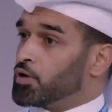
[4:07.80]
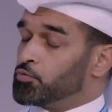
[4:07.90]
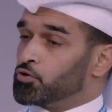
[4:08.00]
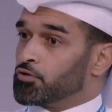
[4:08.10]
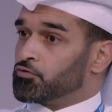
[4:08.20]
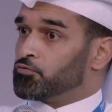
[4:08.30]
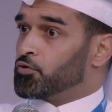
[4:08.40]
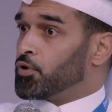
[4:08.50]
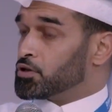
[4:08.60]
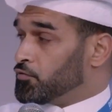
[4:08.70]
about purely from
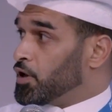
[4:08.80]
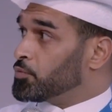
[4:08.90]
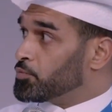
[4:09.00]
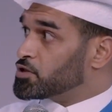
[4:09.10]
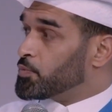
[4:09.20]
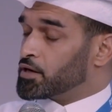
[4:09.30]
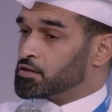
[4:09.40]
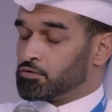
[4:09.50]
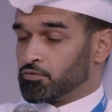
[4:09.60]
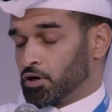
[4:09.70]
football development
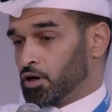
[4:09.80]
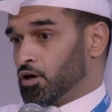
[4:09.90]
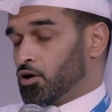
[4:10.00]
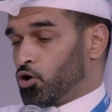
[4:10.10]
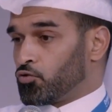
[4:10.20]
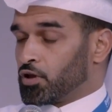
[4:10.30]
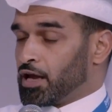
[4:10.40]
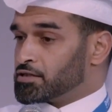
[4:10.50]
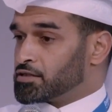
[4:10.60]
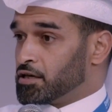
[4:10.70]
perspective, over the
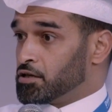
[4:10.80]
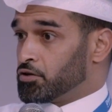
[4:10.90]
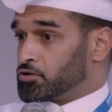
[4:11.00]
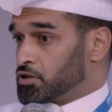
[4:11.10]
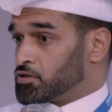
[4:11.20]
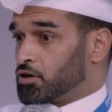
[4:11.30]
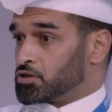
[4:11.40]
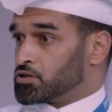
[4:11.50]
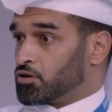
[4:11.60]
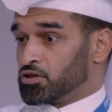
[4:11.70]
last 10 years, Qatar
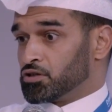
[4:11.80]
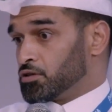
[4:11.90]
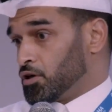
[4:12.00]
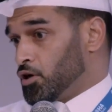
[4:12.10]
started